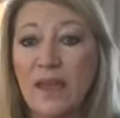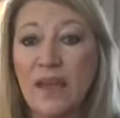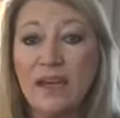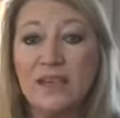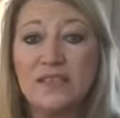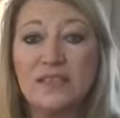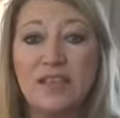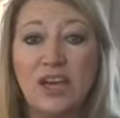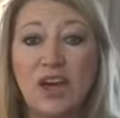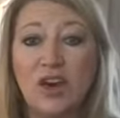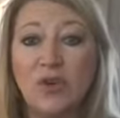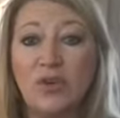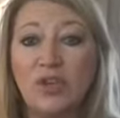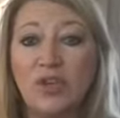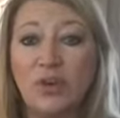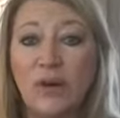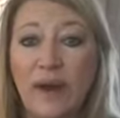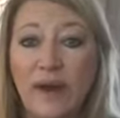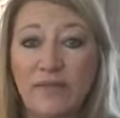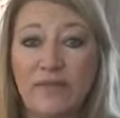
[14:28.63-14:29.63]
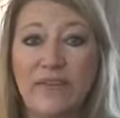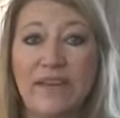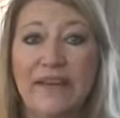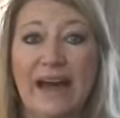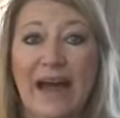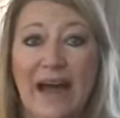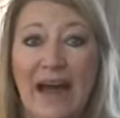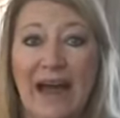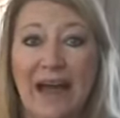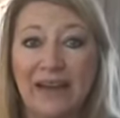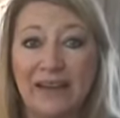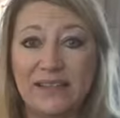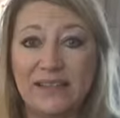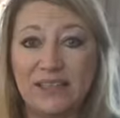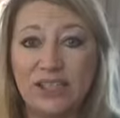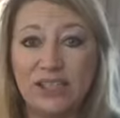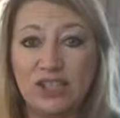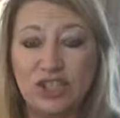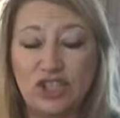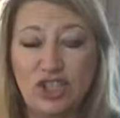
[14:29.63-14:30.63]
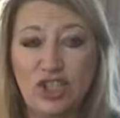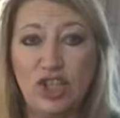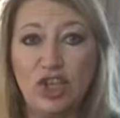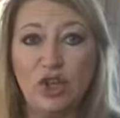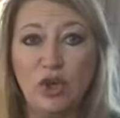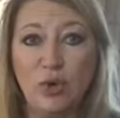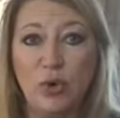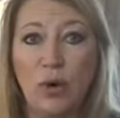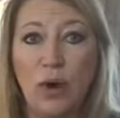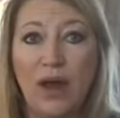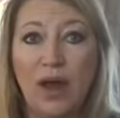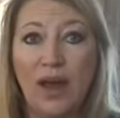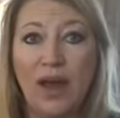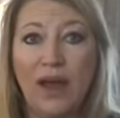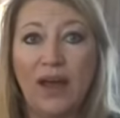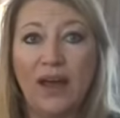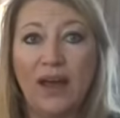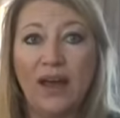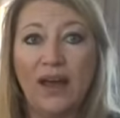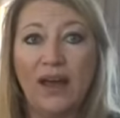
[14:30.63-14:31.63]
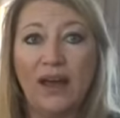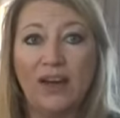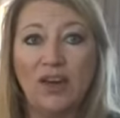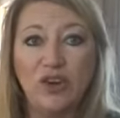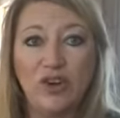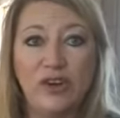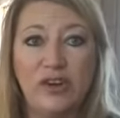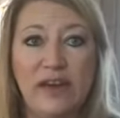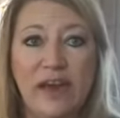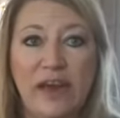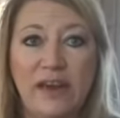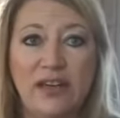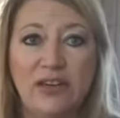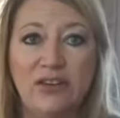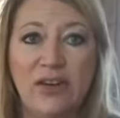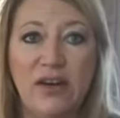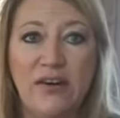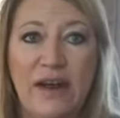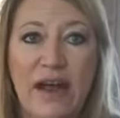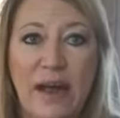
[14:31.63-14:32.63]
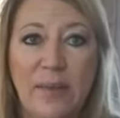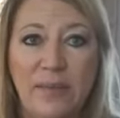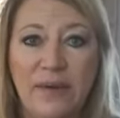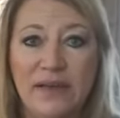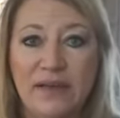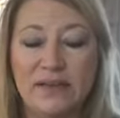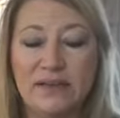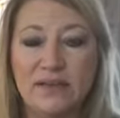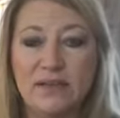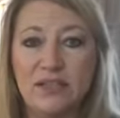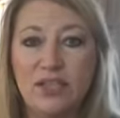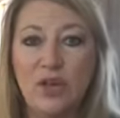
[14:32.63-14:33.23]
So you have got to create your own happiness.